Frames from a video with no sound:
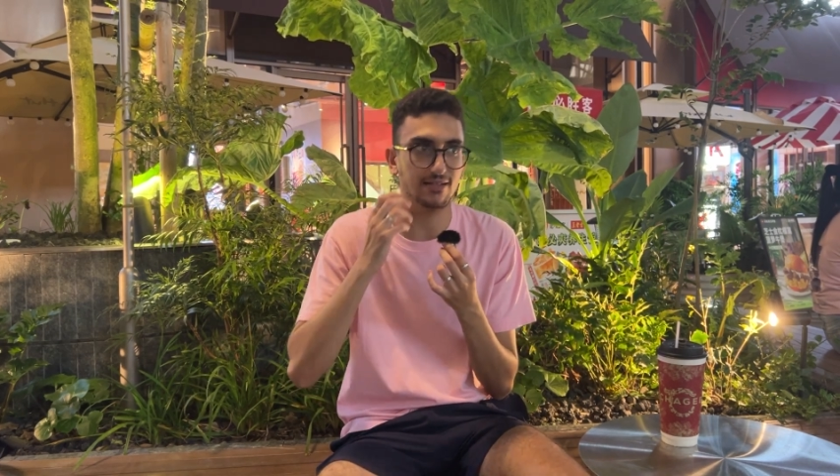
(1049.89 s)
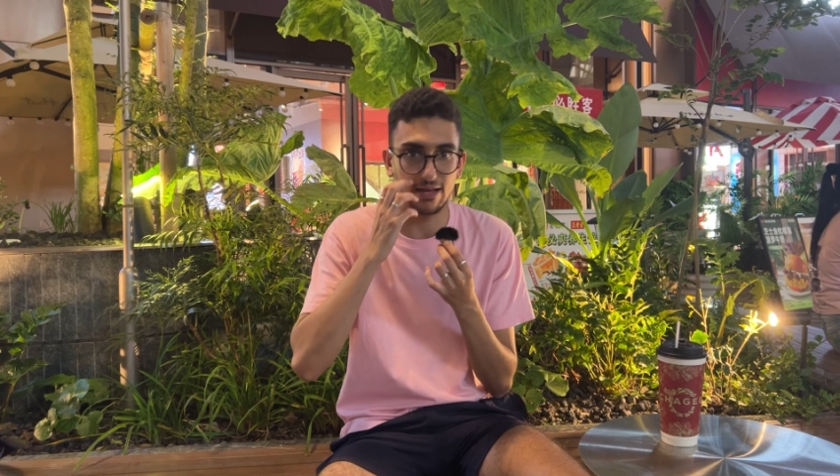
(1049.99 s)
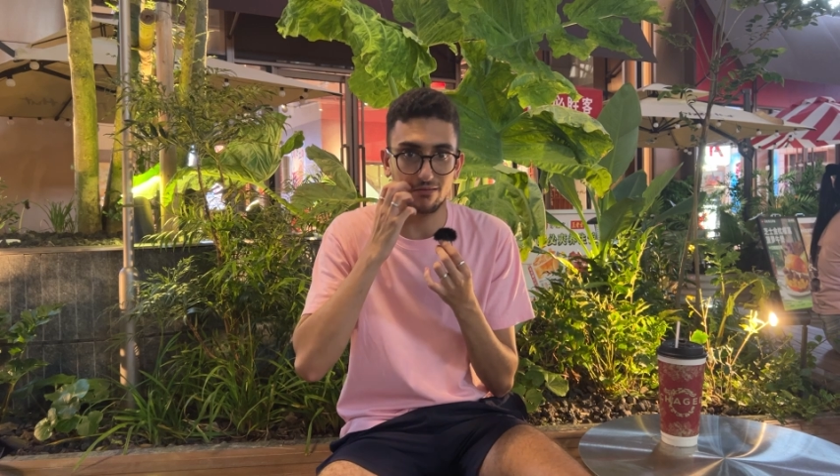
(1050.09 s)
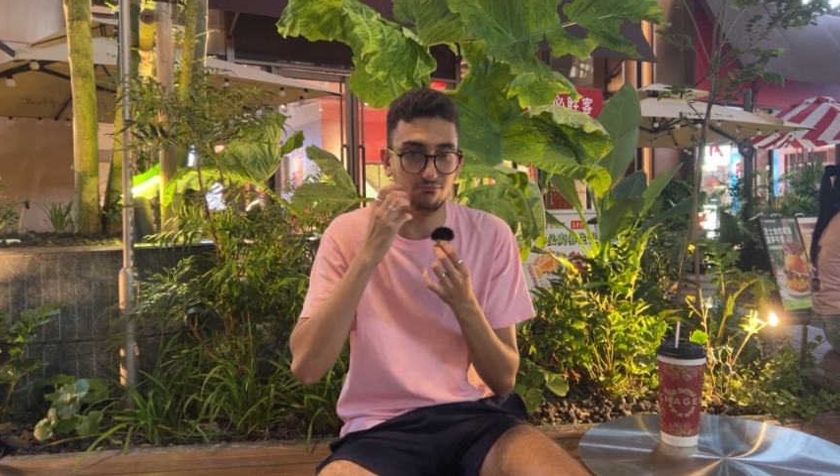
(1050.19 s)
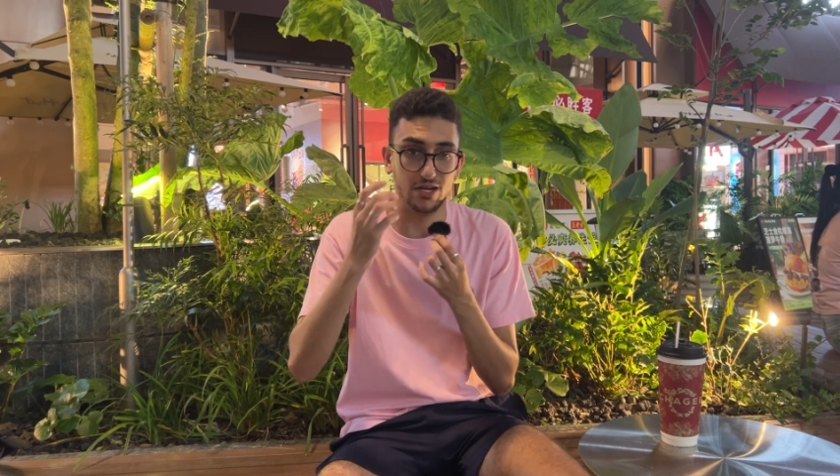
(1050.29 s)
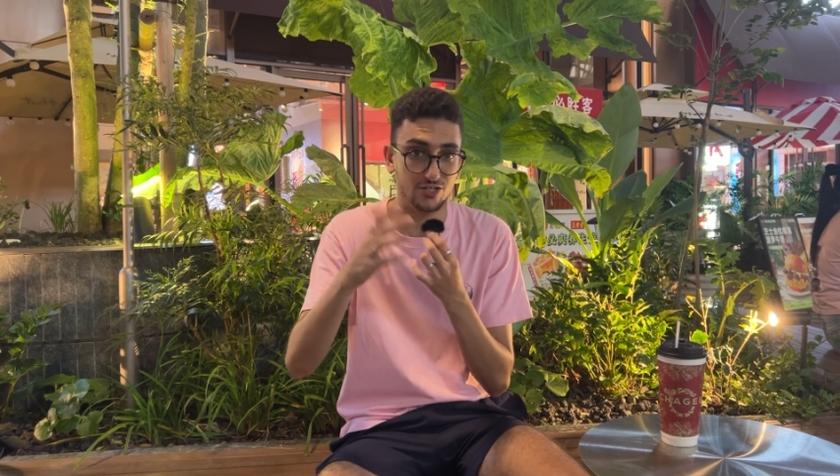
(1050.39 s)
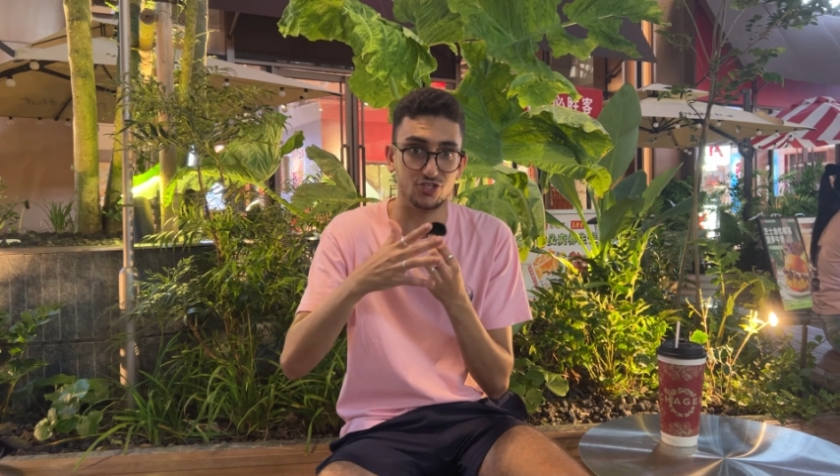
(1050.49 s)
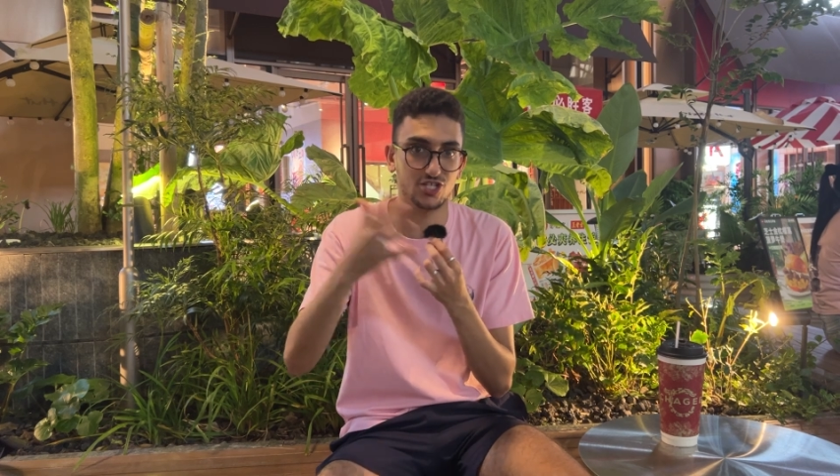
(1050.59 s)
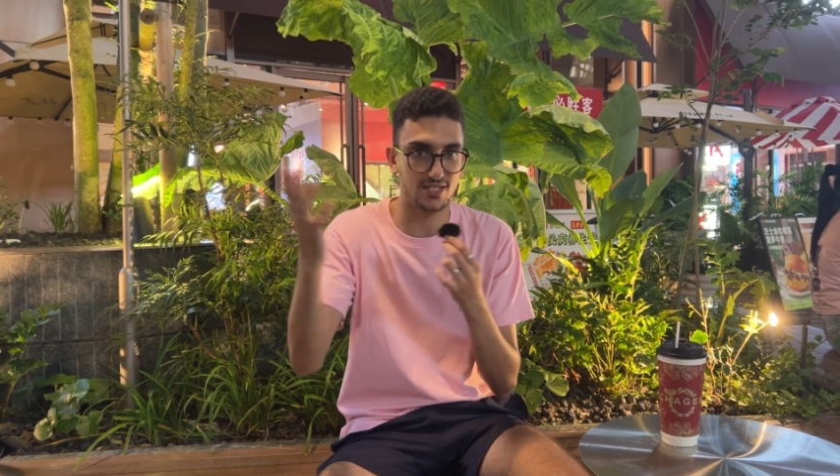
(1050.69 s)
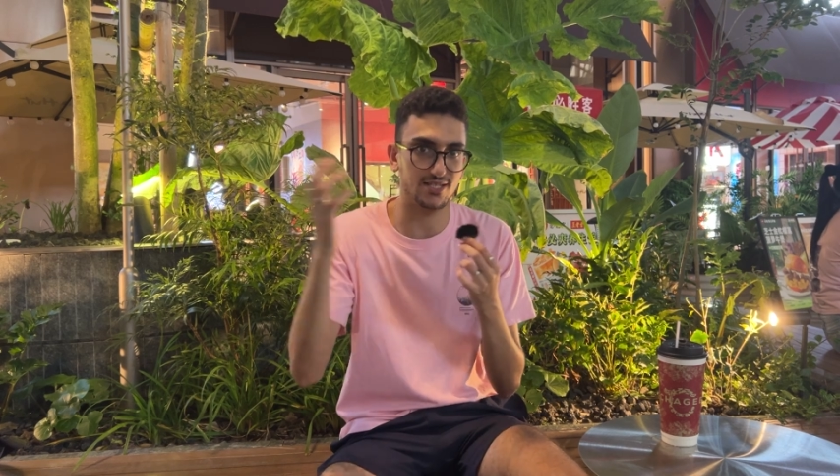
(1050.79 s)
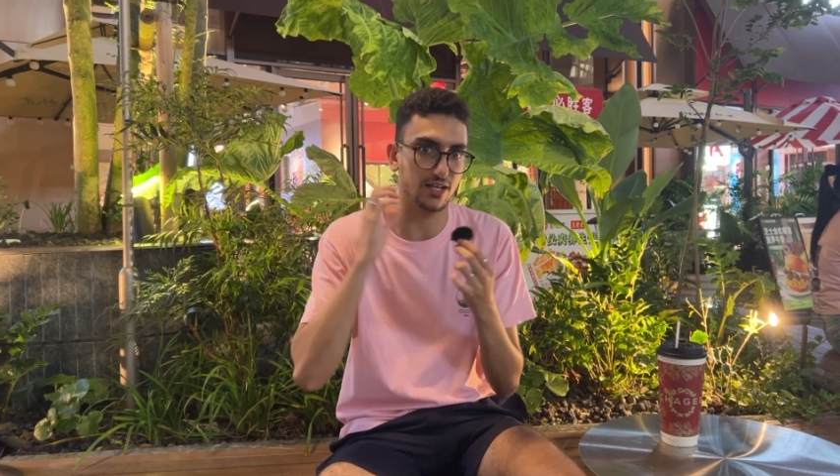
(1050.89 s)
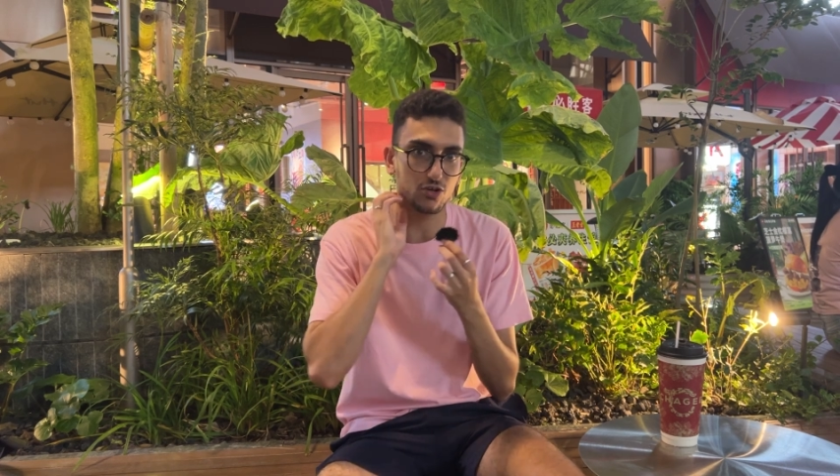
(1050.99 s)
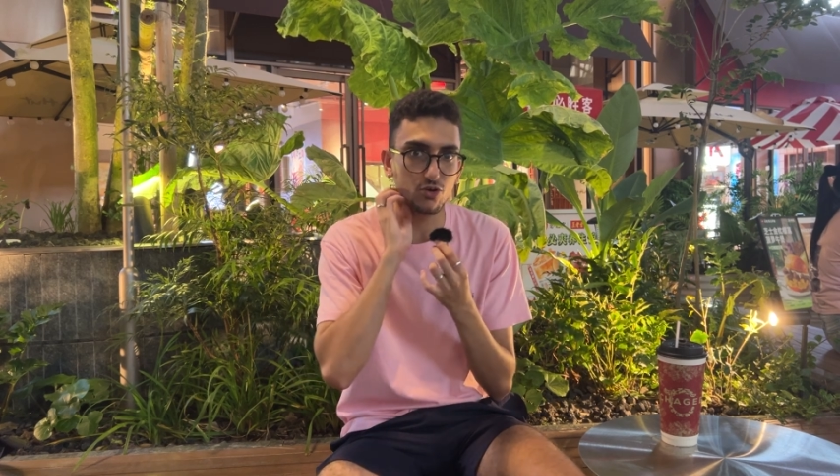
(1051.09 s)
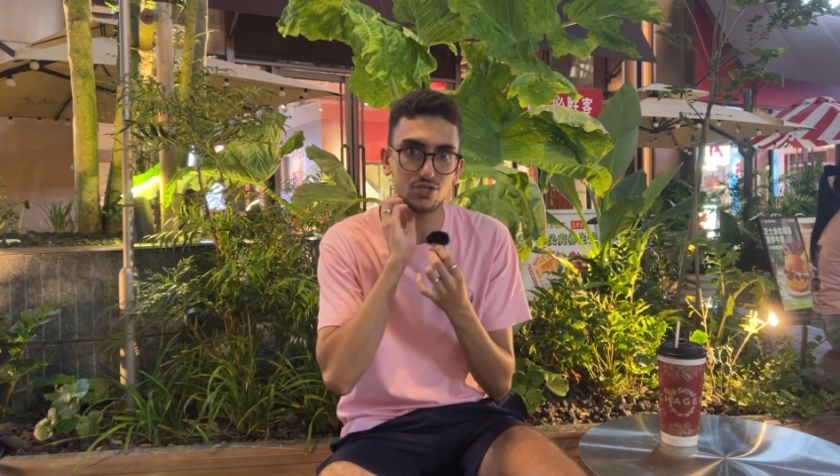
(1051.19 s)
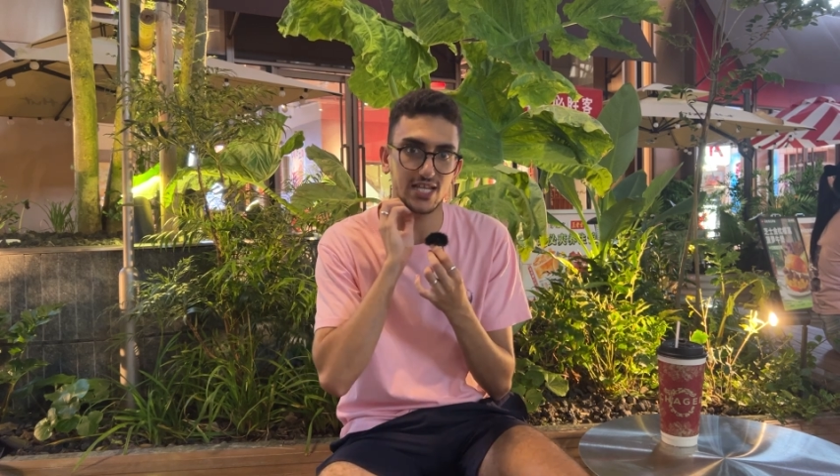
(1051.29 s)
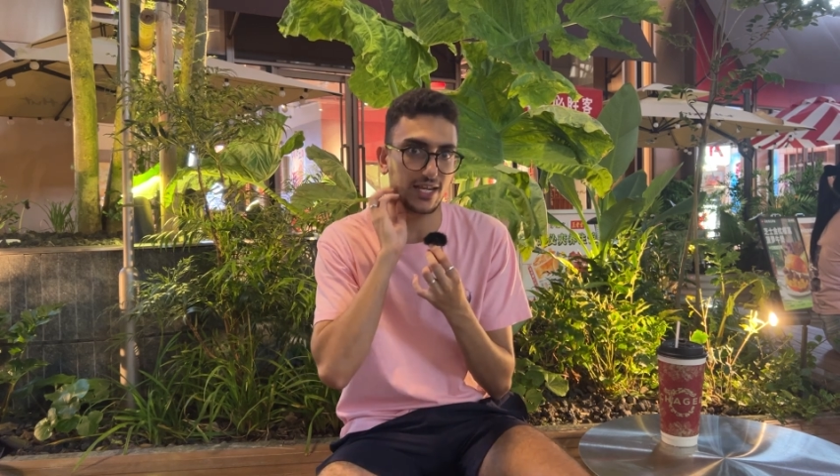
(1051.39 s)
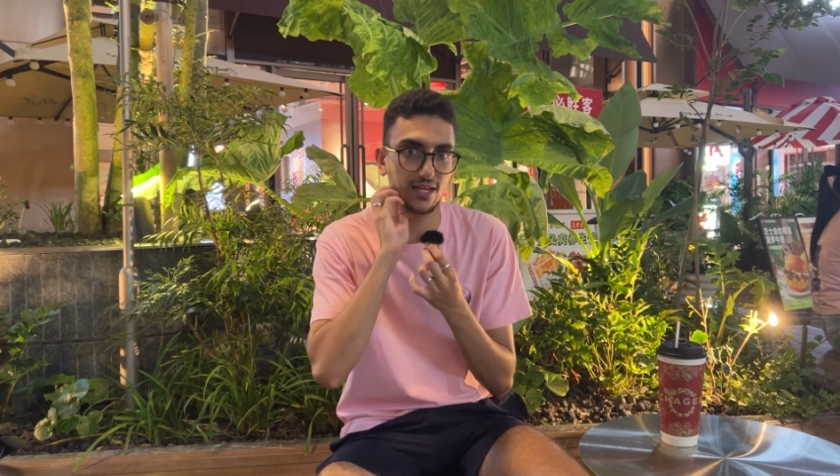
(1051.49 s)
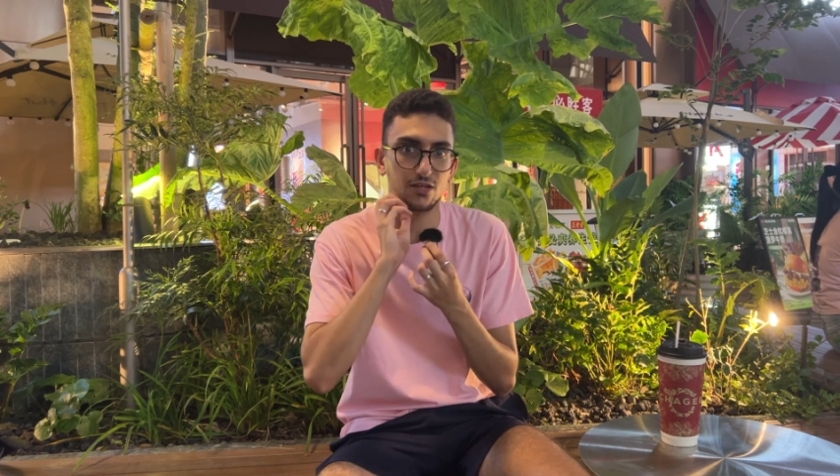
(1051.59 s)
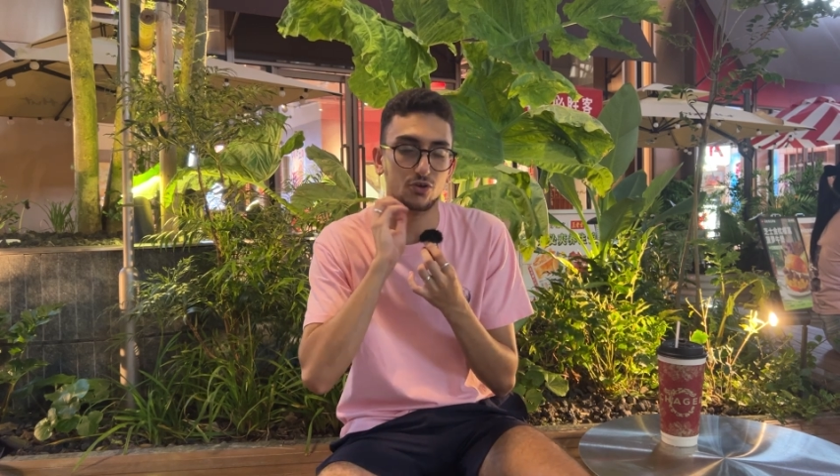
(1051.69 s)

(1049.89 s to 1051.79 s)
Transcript: I suggest like go second